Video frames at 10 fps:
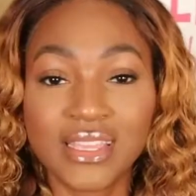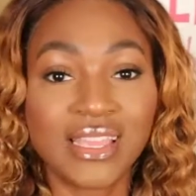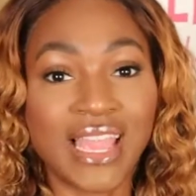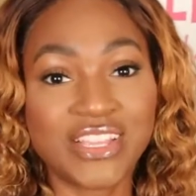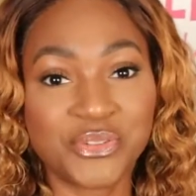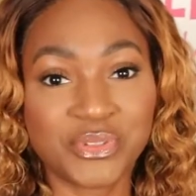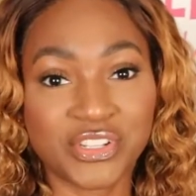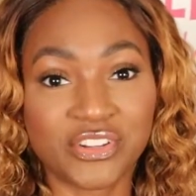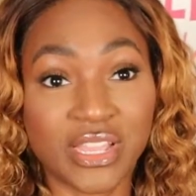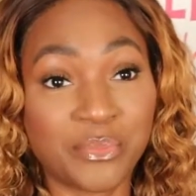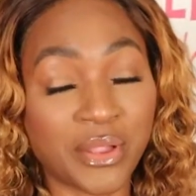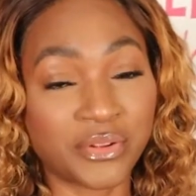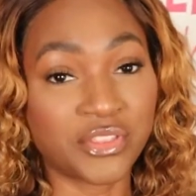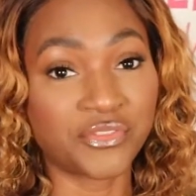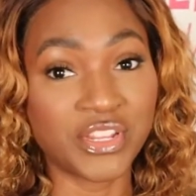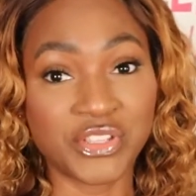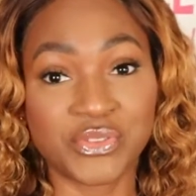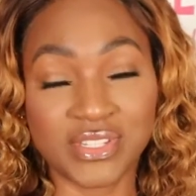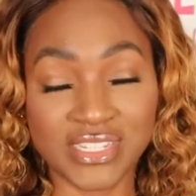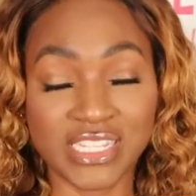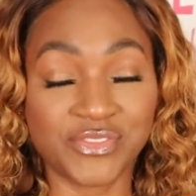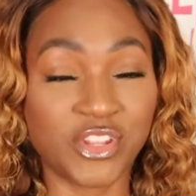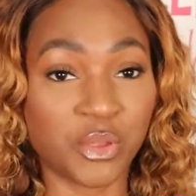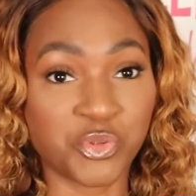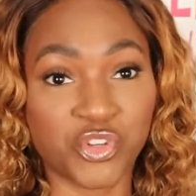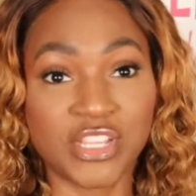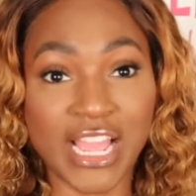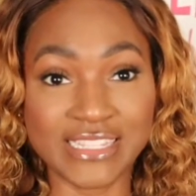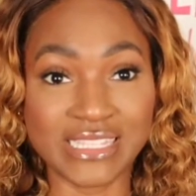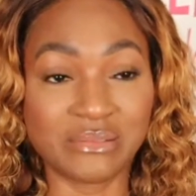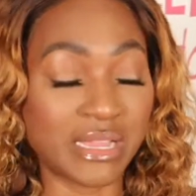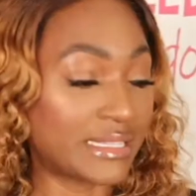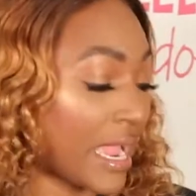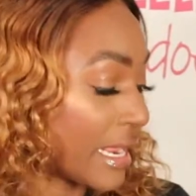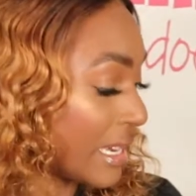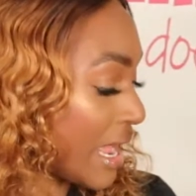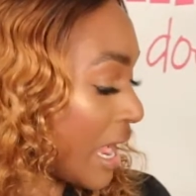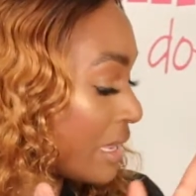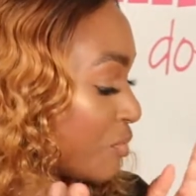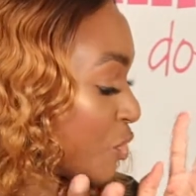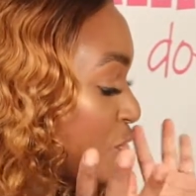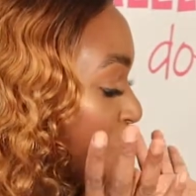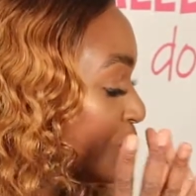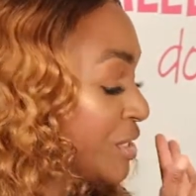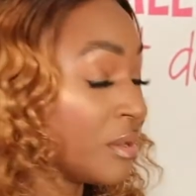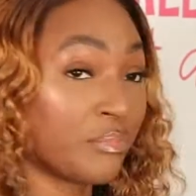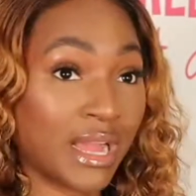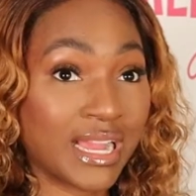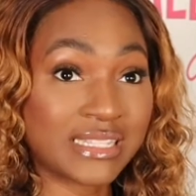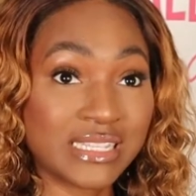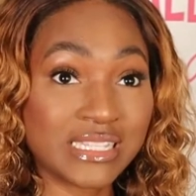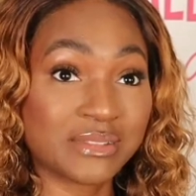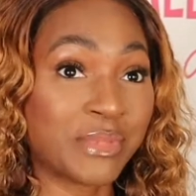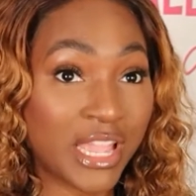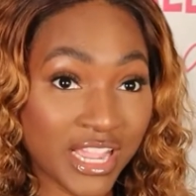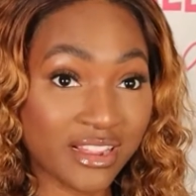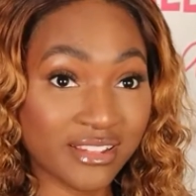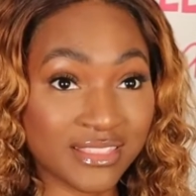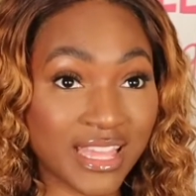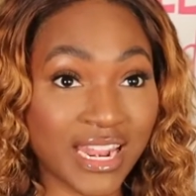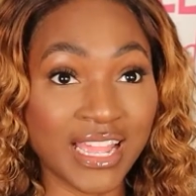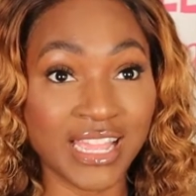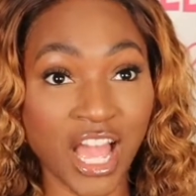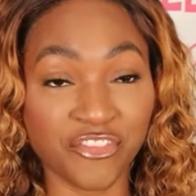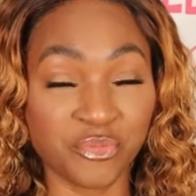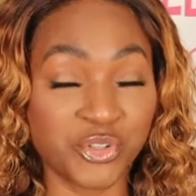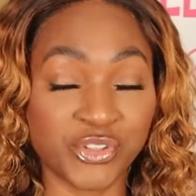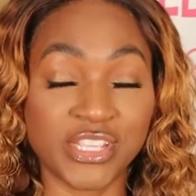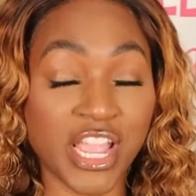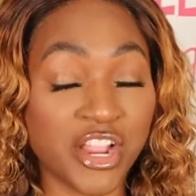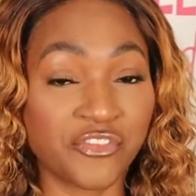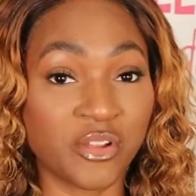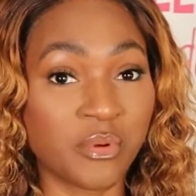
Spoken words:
Hey YouTube, it's your girl Cam back with another video. So in today's video, I'm sure you guys can tell by title, I am going to be unboxing some hair that I got from Juicy Hair Fair.